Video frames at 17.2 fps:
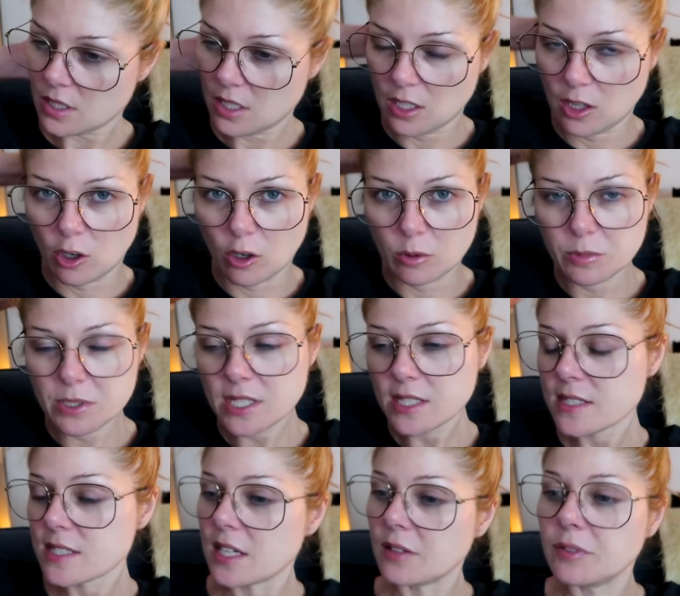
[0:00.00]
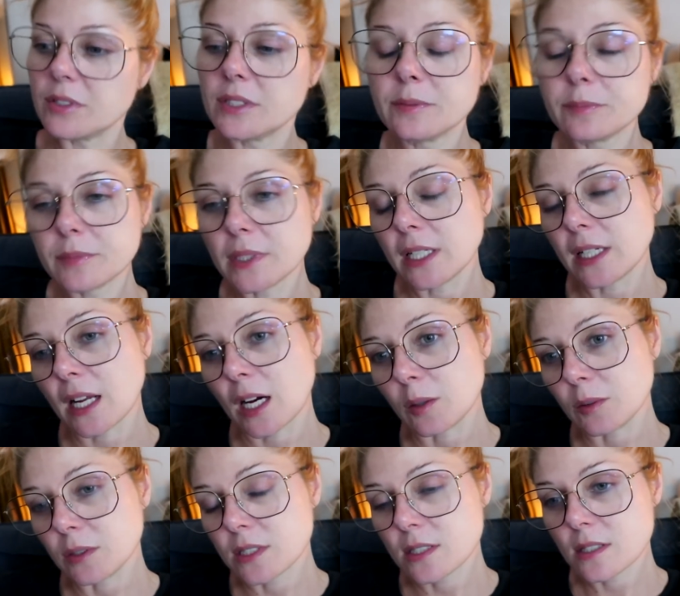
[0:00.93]
Alarm was at 7 and
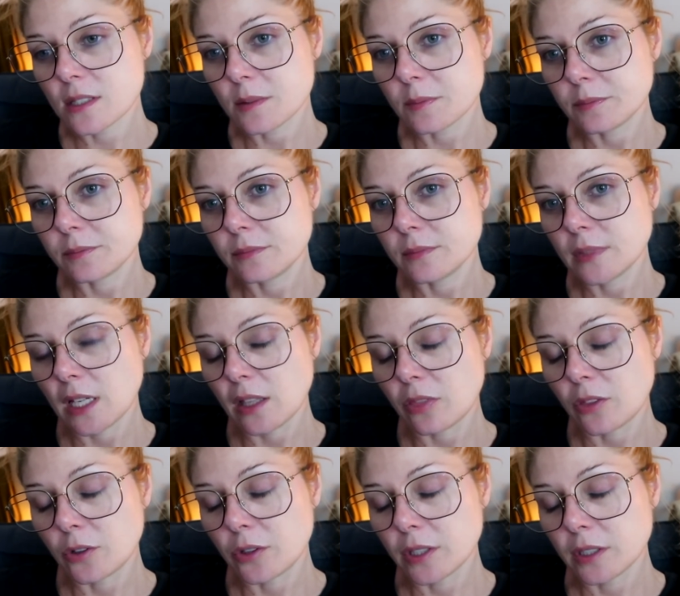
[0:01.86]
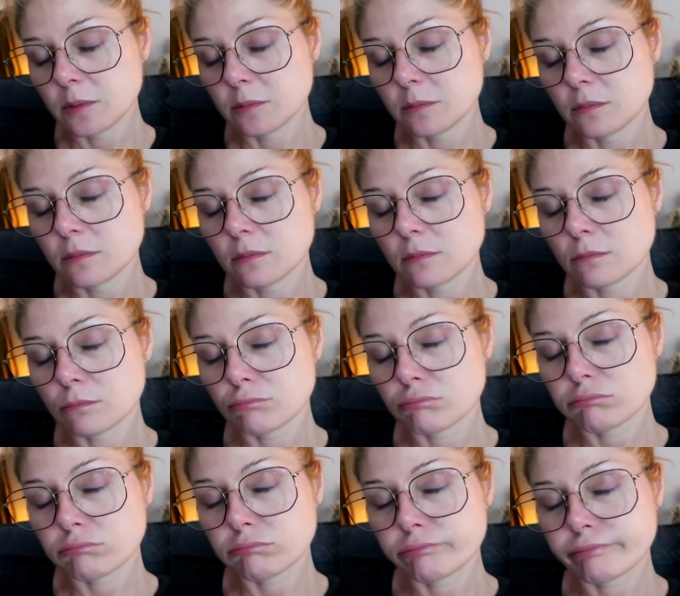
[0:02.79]
now it's 8:30.
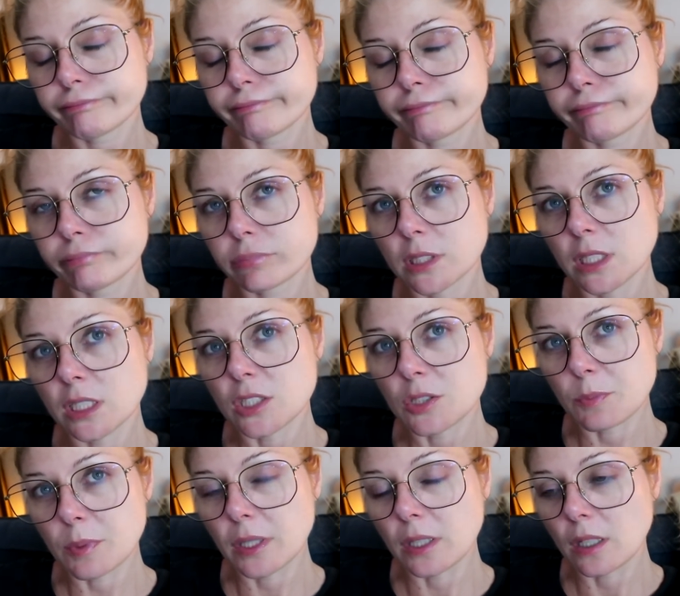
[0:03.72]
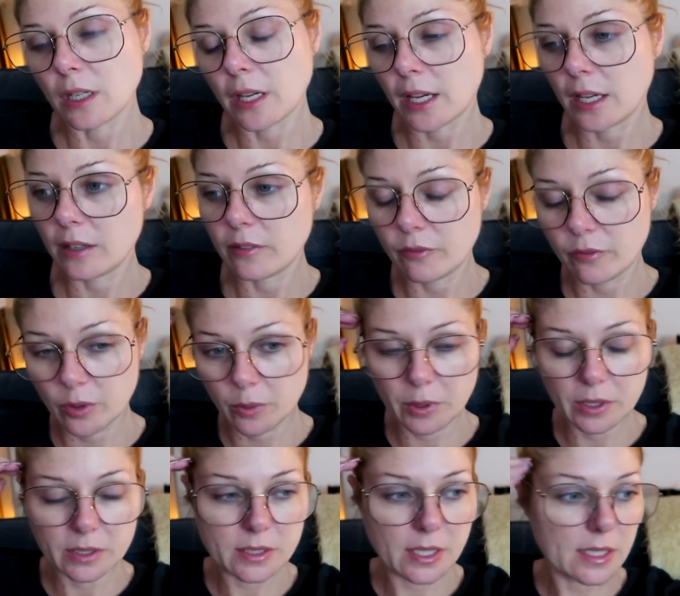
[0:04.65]
It's been a
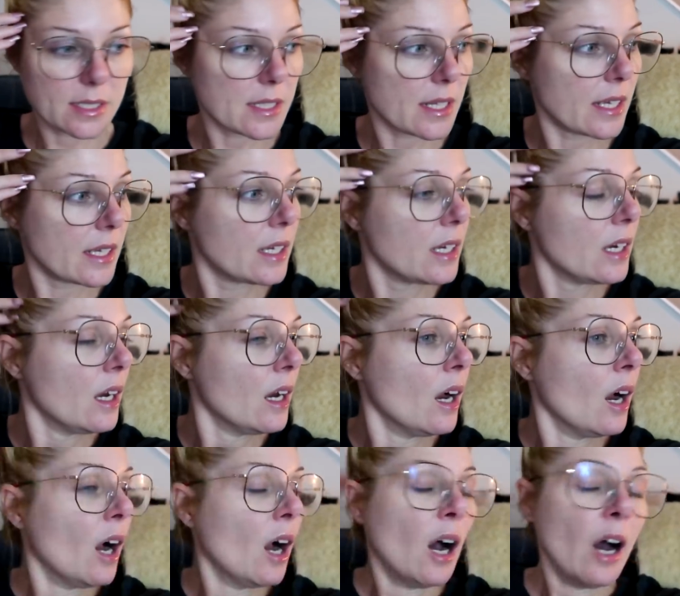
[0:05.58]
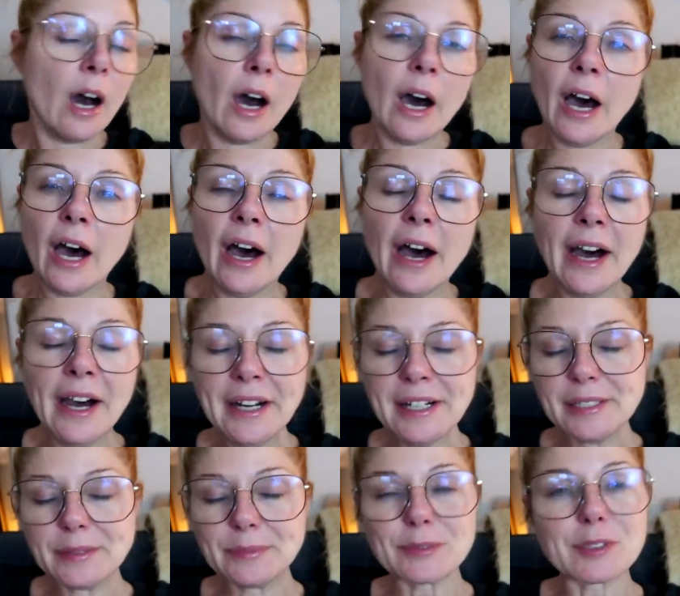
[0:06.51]
very intense day.
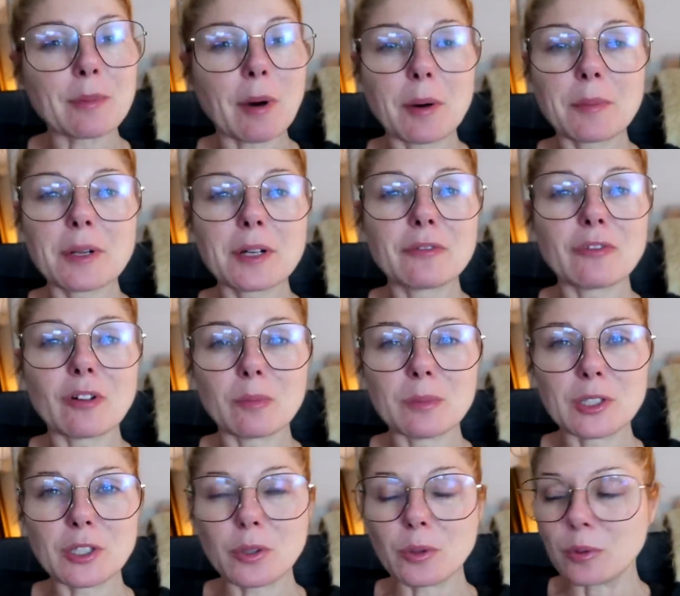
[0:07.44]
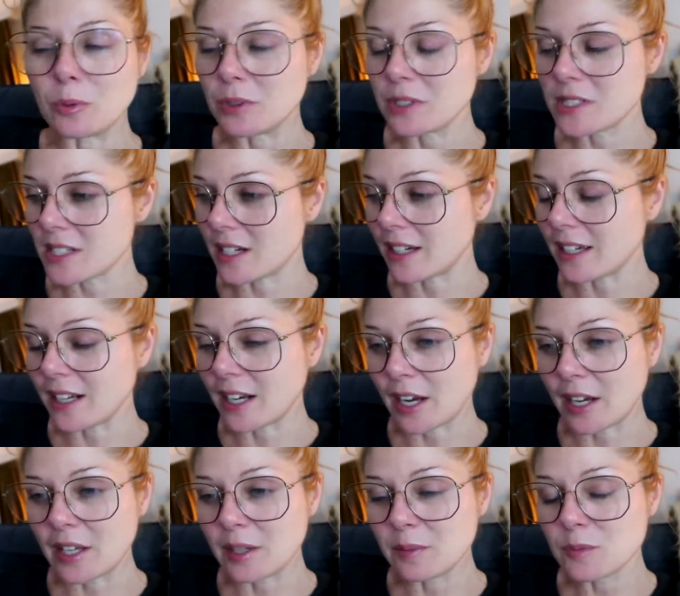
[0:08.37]
Tomorrow I'm gonna film with the new Oden's Eye and
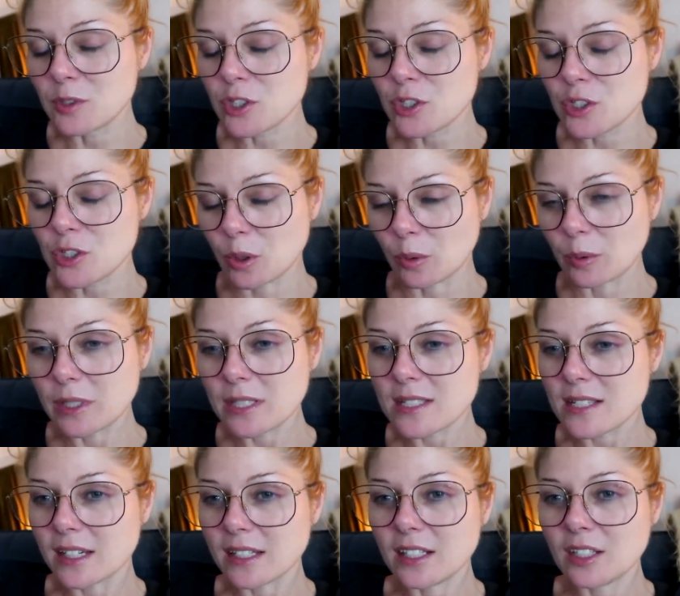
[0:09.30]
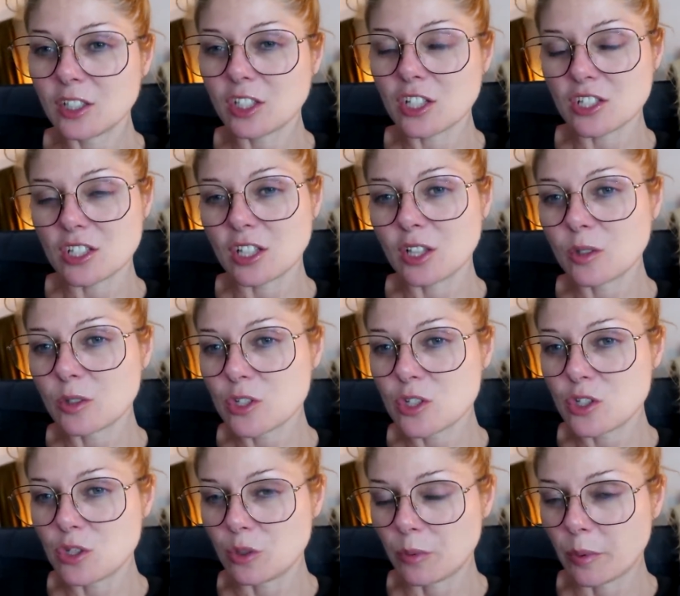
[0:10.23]
I am so excited because it looks
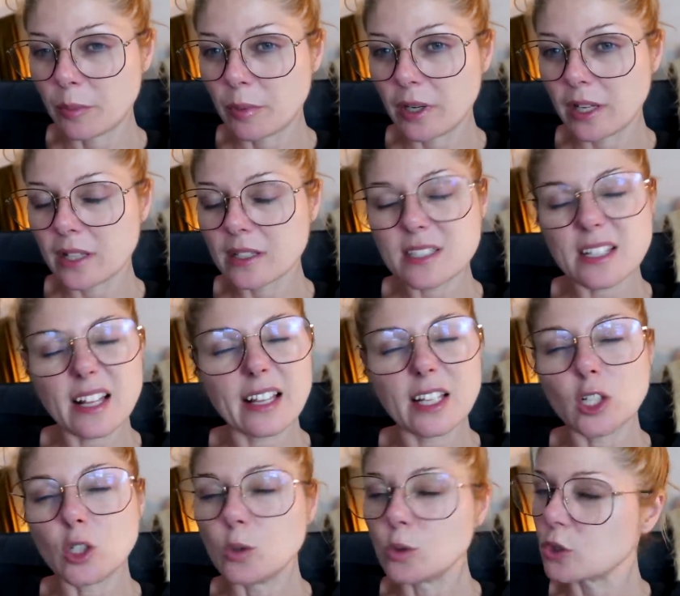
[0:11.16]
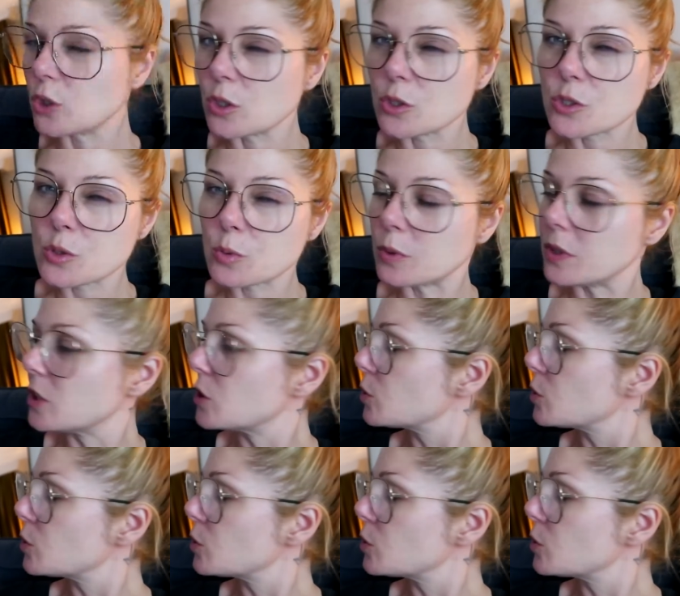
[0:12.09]
super pretty. It's like neutrals with